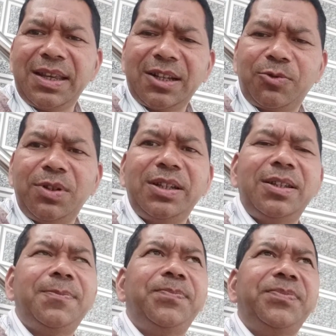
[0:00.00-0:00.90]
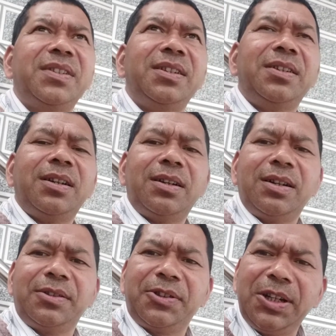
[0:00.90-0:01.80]
actually
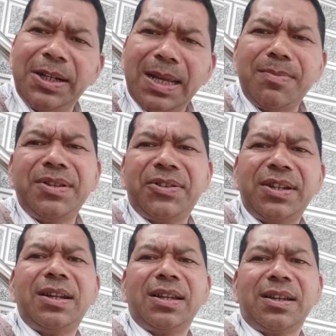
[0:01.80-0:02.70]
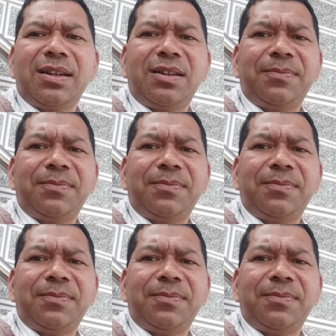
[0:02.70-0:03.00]
three-dimensional angle.